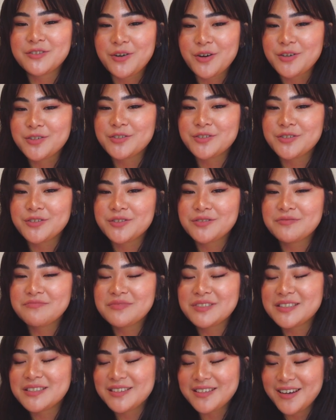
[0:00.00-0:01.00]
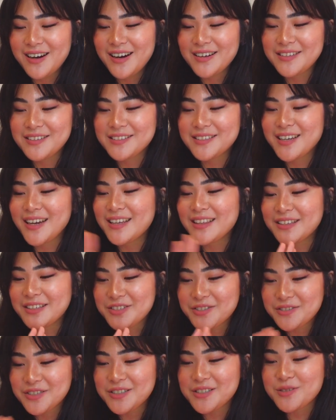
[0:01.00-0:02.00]
to, is the gardens. I
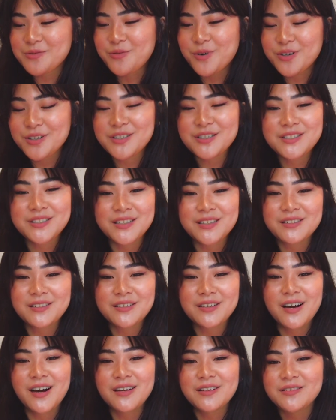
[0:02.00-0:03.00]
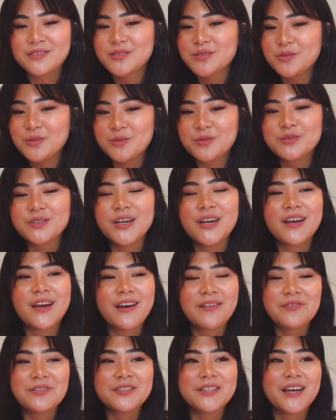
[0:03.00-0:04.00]
literally just wanted to sit at the gardens all day,
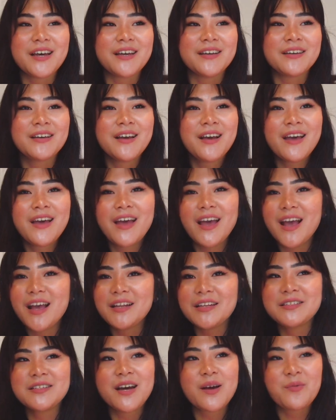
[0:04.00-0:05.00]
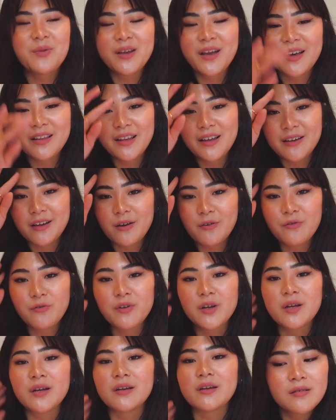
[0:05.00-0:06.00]
every day. Anytime we had like a
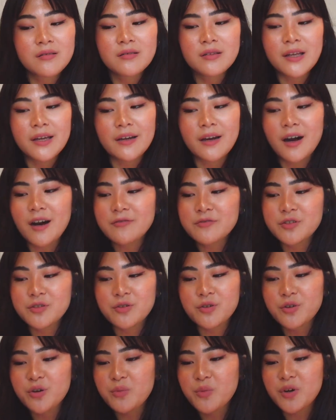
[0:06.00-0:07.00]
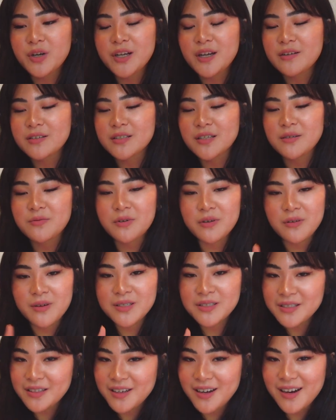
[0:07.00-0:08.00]
free like afternoon or morning, I was like, we're going
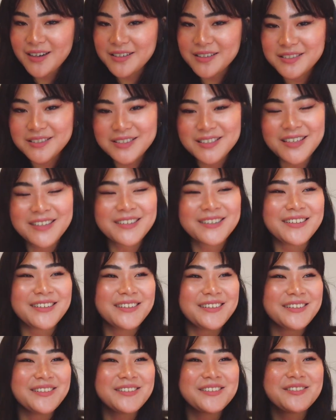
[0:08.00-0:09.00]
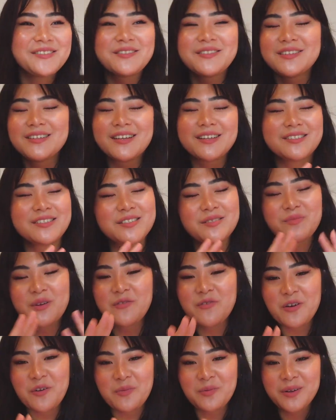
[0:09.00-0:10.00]
to the gardens. It's like just my
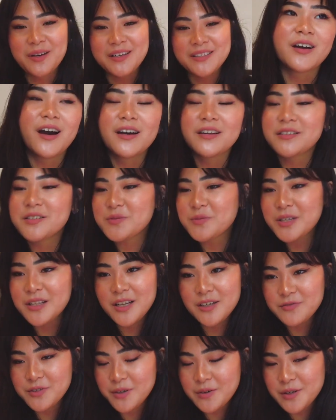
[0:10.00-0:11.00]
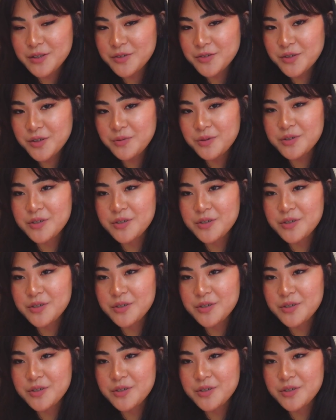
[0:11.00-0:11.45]
favorite place. Gardens we loved going to was